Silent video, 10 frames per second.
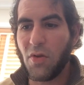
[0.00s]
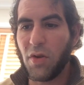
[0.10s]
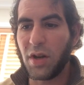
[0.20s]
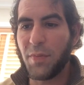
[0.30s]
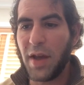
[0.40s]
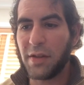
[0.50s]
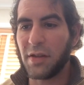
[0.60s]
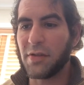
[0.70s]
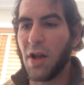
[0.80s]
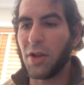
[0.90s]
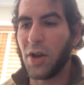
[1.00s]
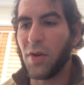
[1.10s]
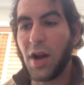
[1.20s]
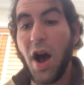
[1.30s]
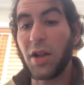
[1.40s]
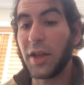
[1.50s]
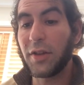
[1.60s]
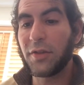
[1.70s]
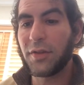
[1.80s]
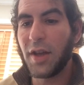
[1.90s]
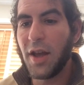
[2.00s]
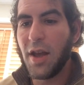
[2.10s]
according to Pascasolido and colleagues.